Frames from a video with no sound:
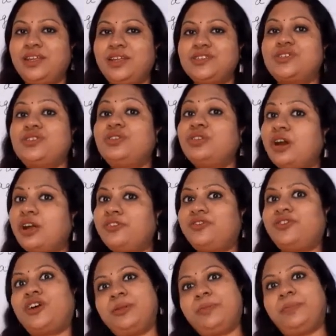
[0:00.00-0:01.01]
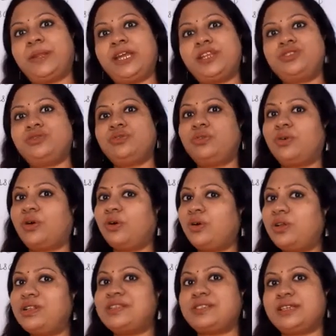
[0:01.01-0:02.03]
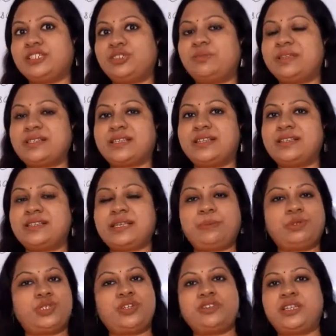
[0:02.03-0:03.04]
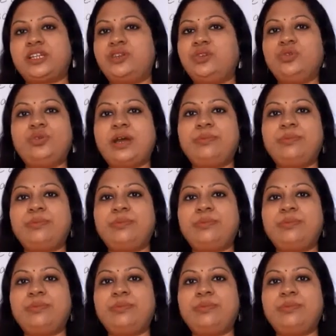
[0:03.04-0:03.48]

So do not fall prey to all such misconceptions that no,